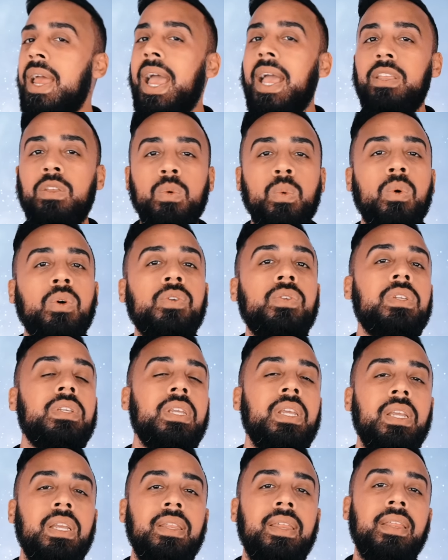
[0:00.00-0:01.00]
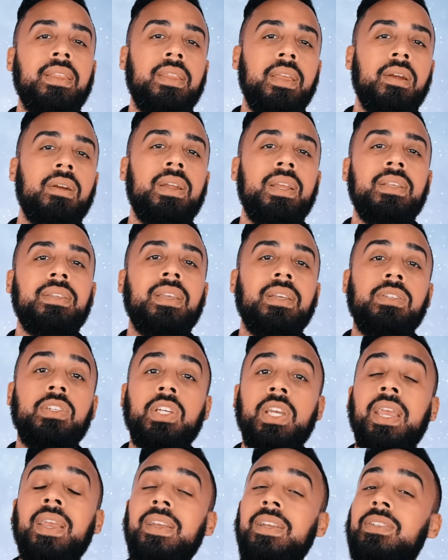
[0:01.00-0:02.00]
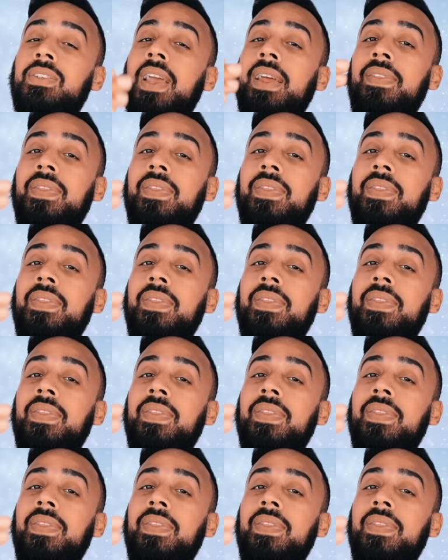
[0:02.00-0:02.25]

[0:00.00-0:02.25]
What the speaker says: and you will see that there is a change,